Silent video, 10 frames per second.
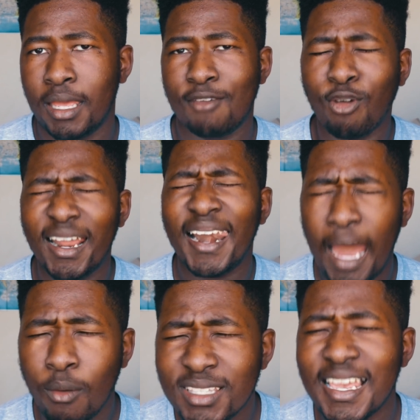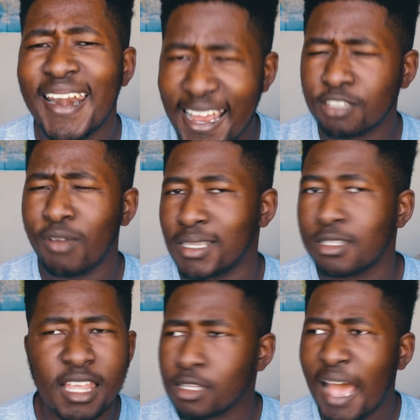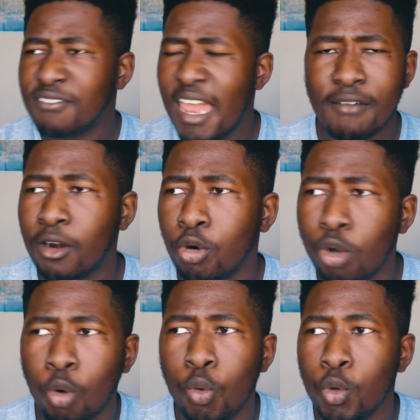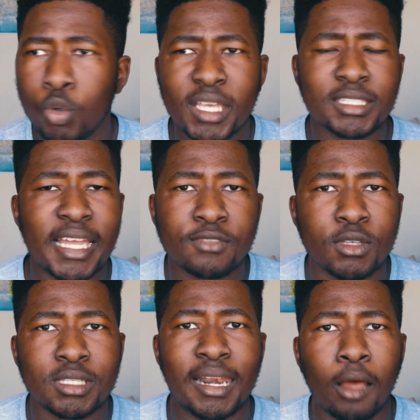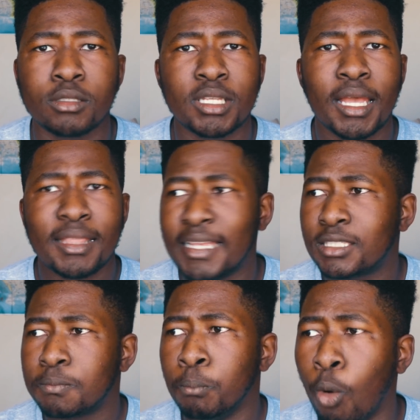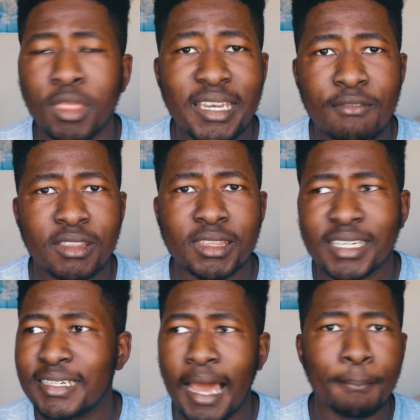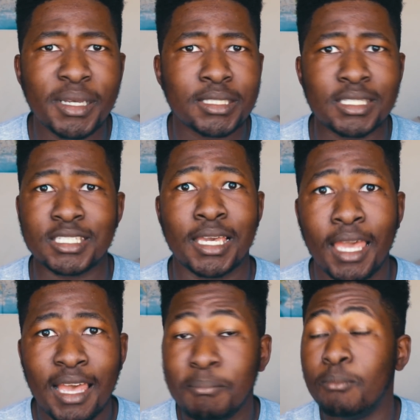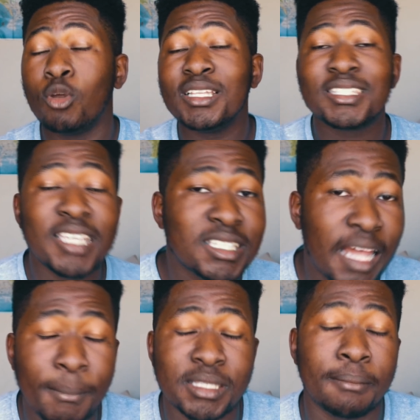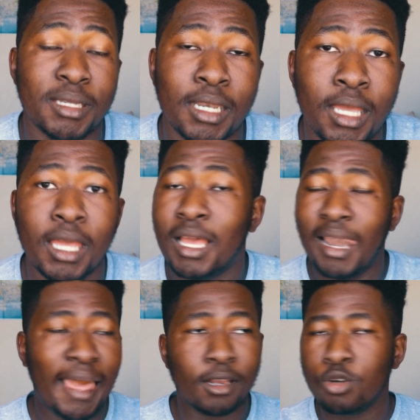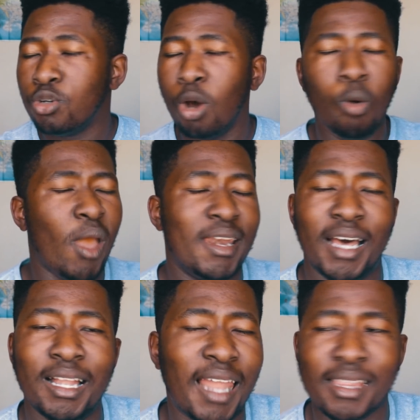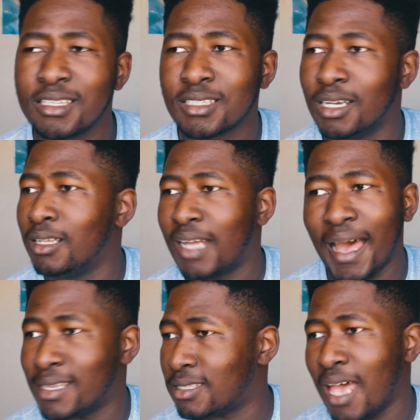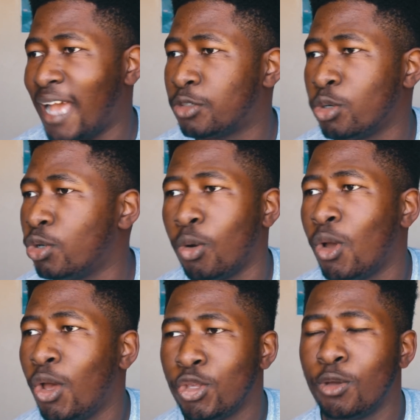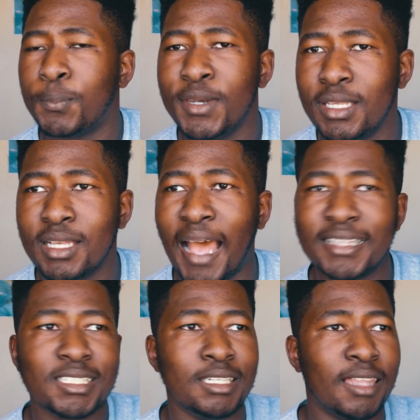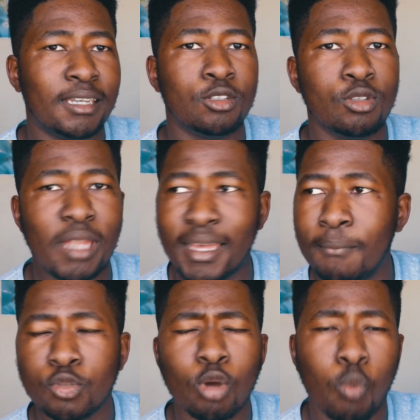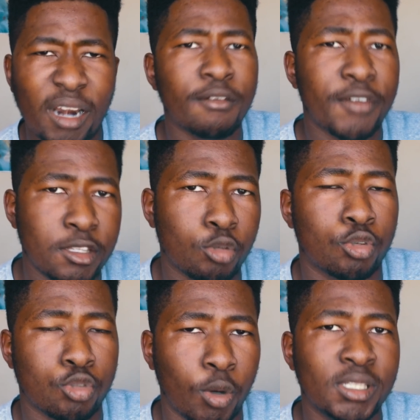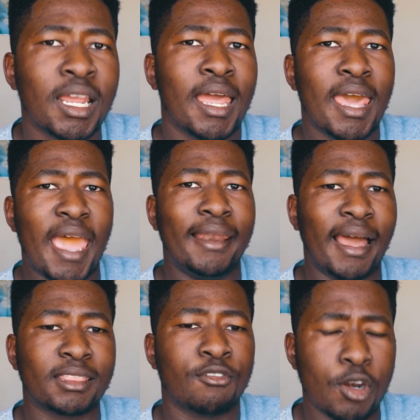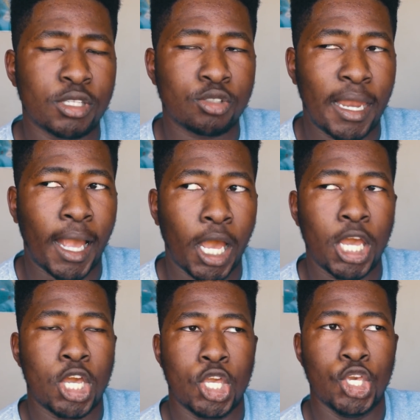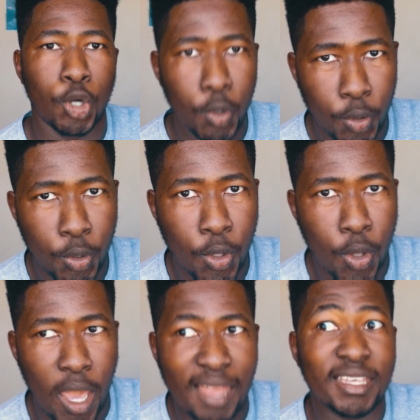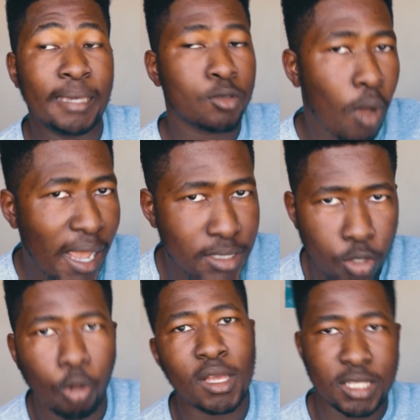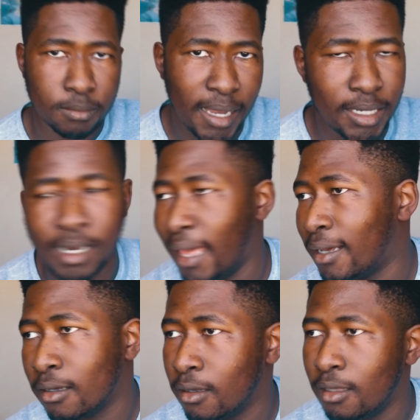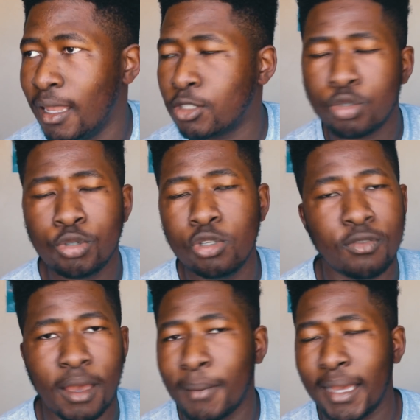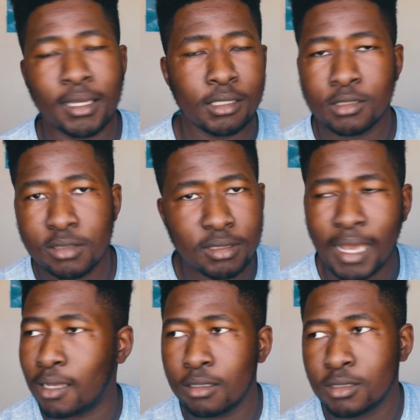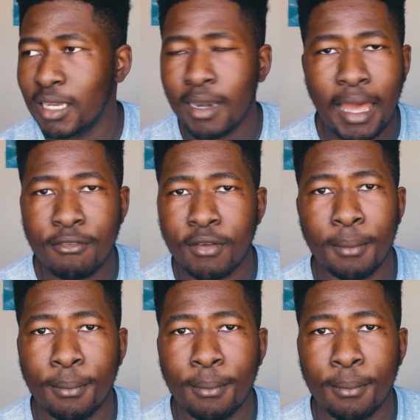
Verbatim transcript: For an allowance and NSFAS. I don't know who gives NSFAS allowance that's more than even 3 numbers, more than 6 numbers, I mean. Like, no way in hell. Like, this girl, guys, I don't know. You're pretty cunty that, like, I'm sure one of her friends also saw it, and like the friend was also like, yo, and they kept quiet and they all ate this money. Like screw you, fam. Like get a life, fam.